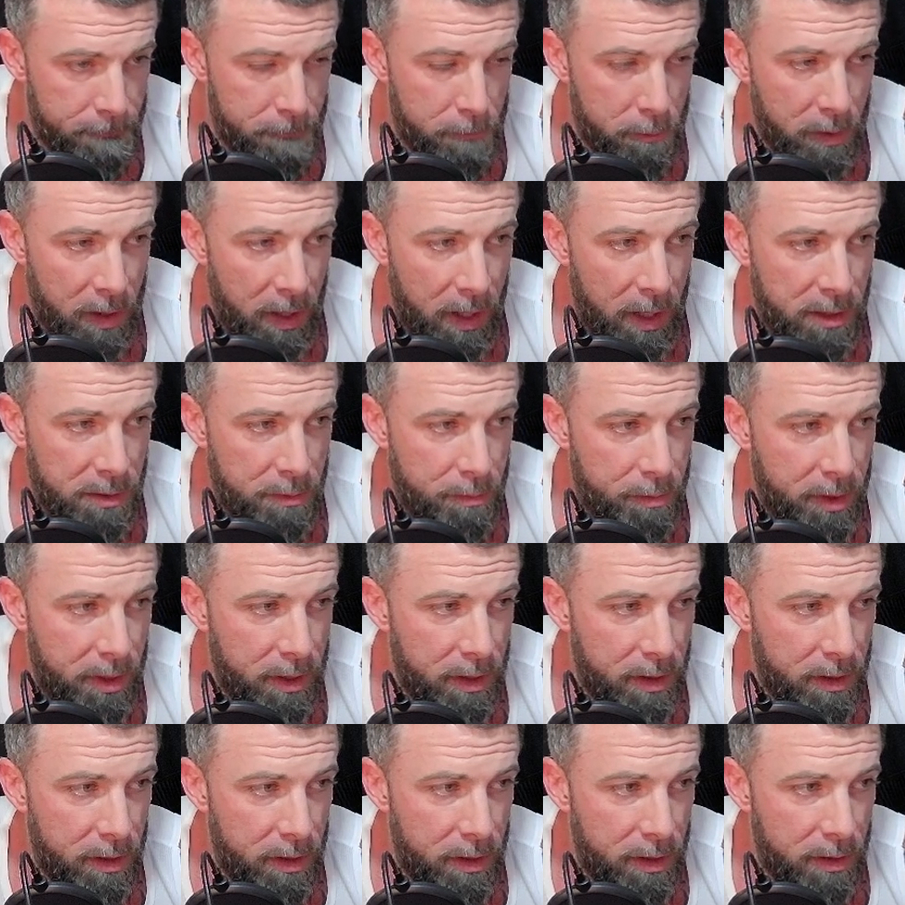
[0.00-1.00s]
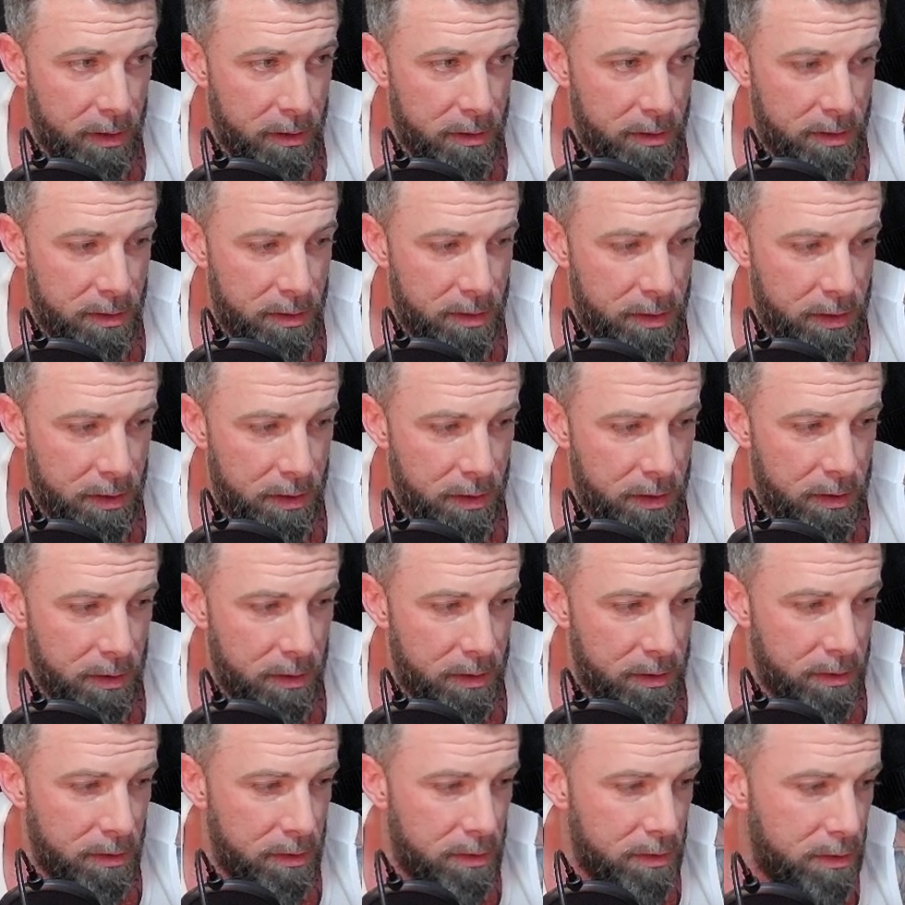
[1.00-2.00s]
has been in there
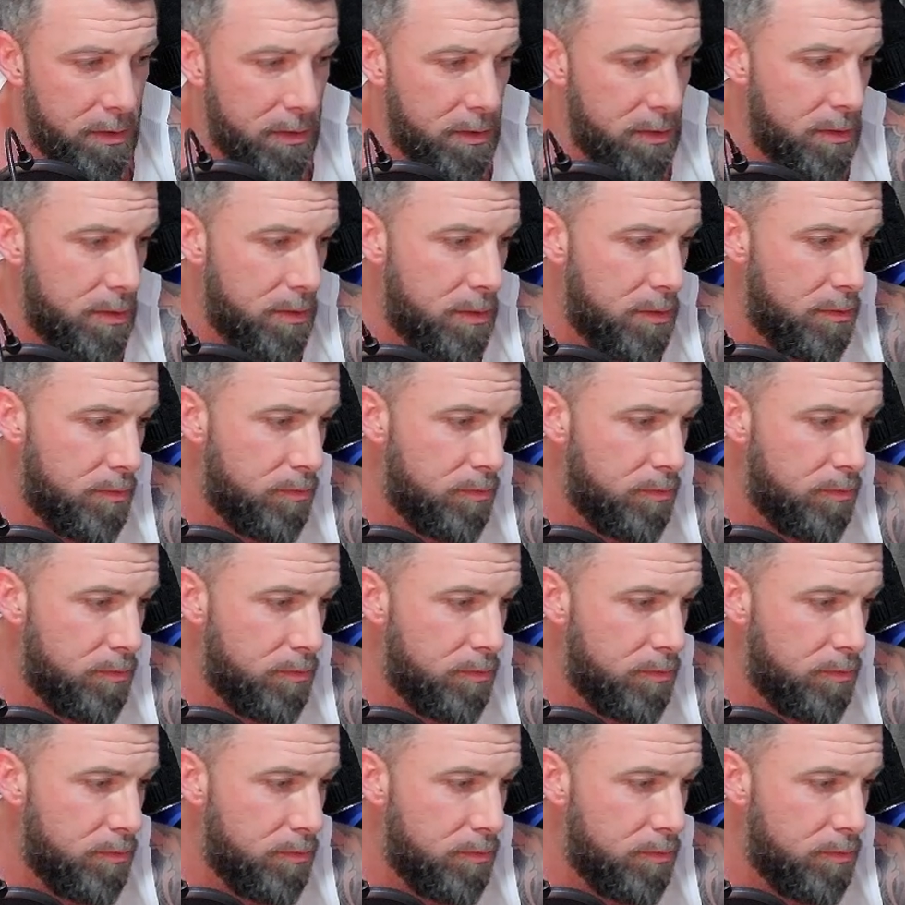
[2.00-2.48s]
since